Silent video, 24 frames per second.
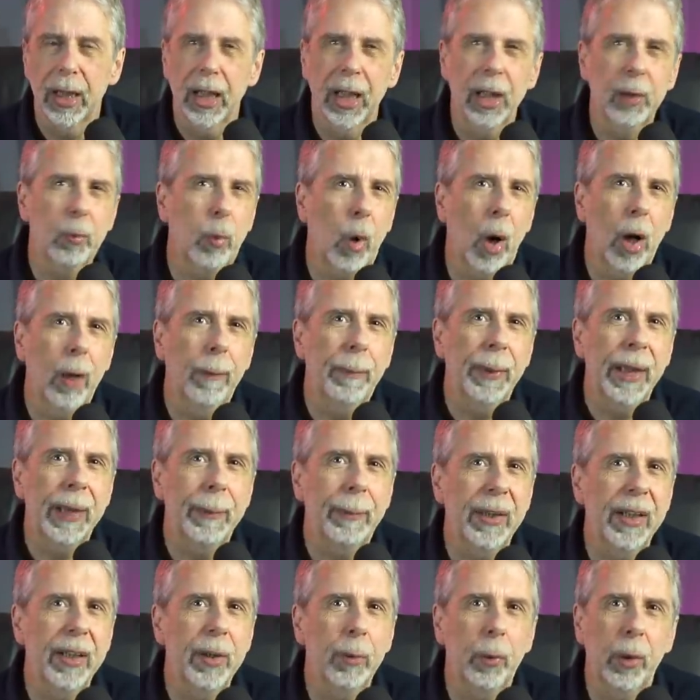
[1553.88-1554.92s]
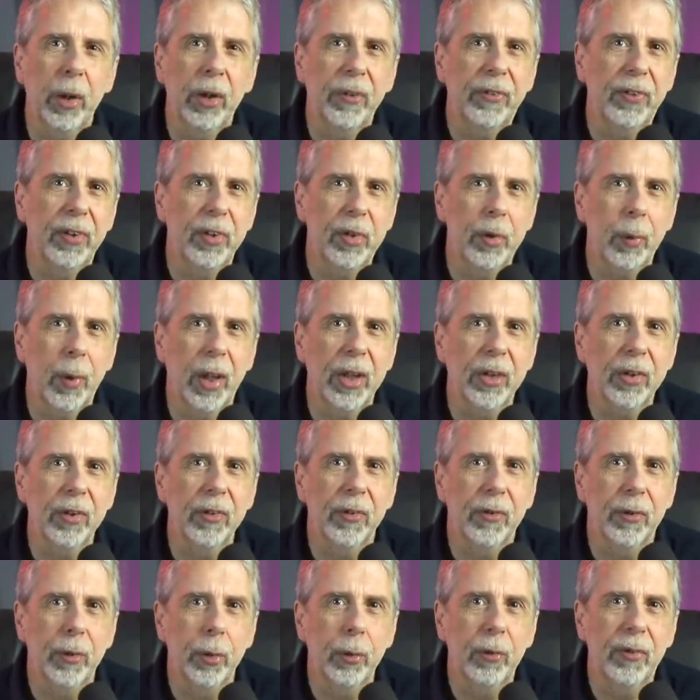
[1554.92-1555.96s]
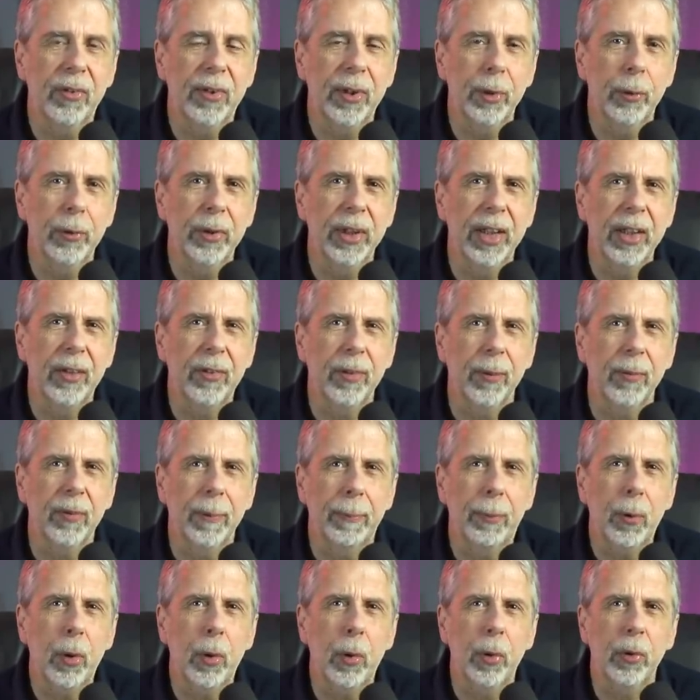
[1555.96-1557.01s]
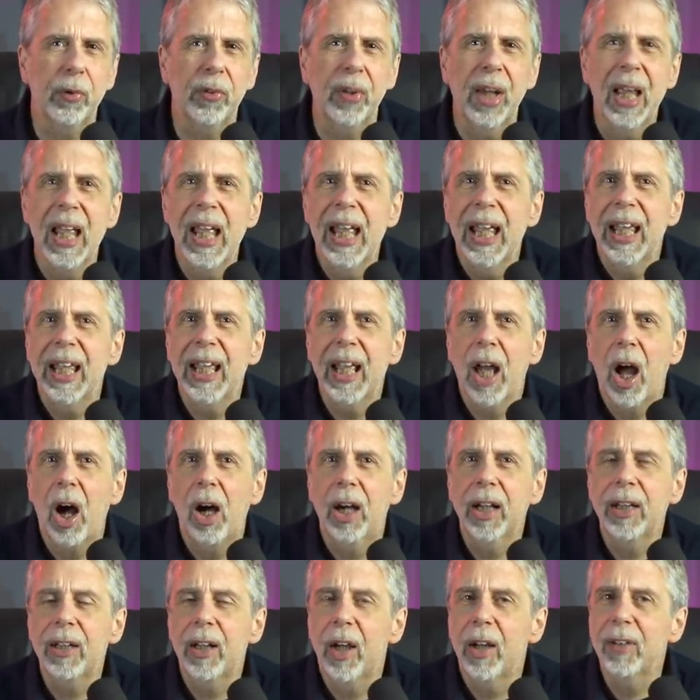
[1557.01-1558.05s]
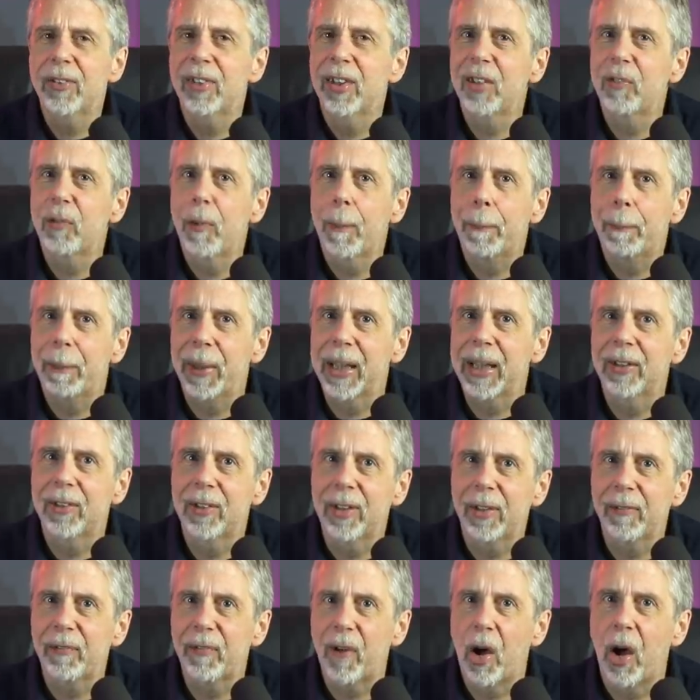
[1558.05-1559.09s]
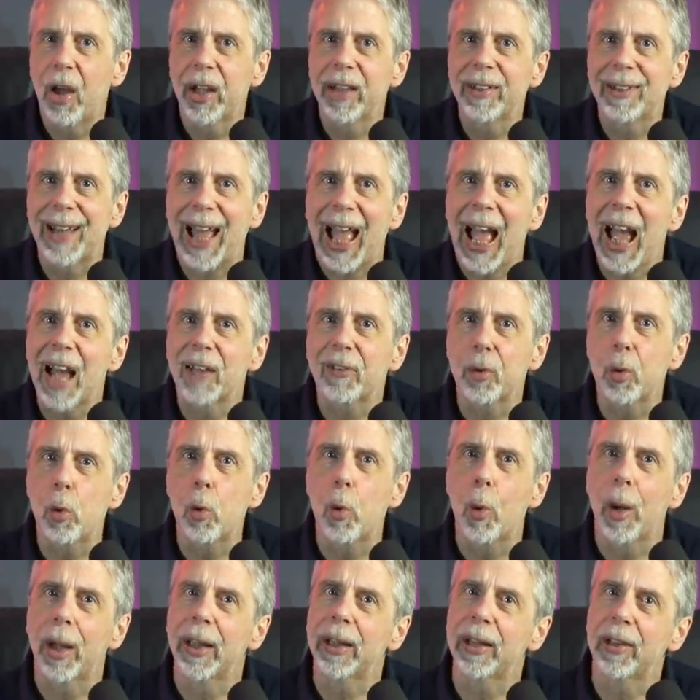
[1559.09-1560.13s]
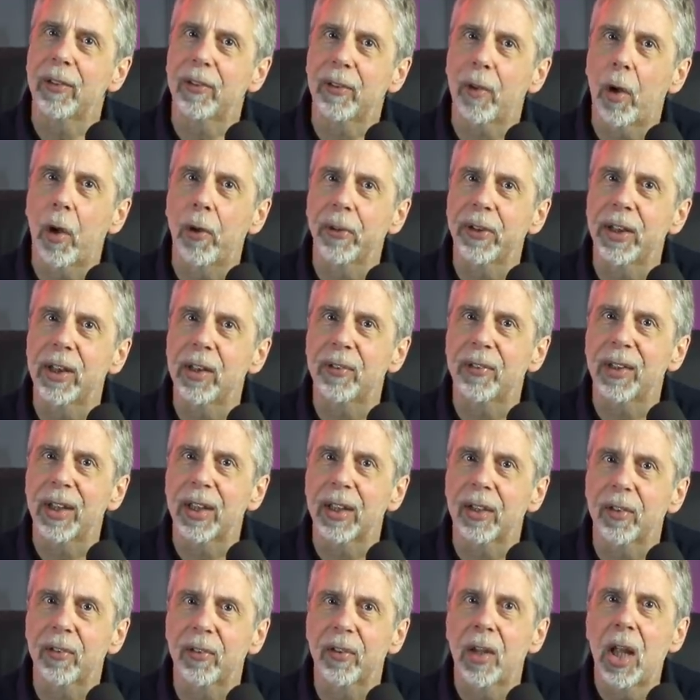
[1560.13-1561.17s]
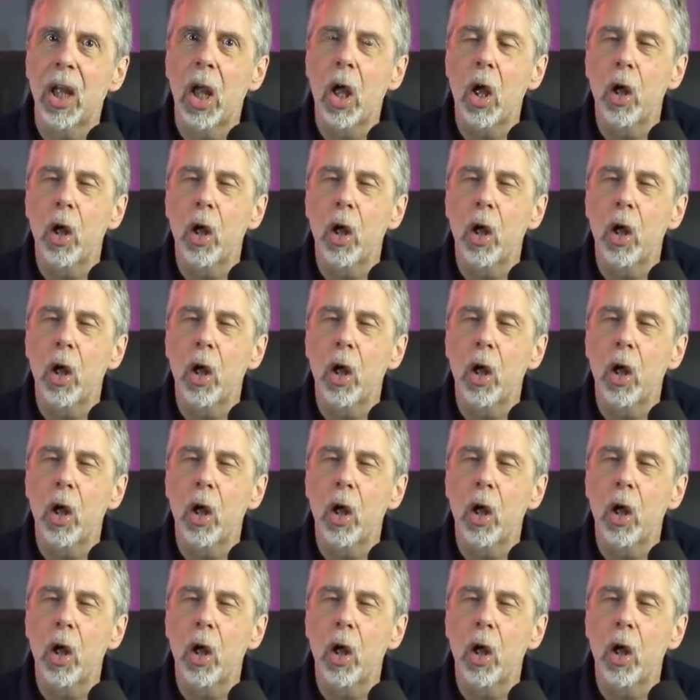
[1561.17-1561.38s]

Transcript: And while people in worse situations do still need some support, it highlighted the big divide, as always, on these things.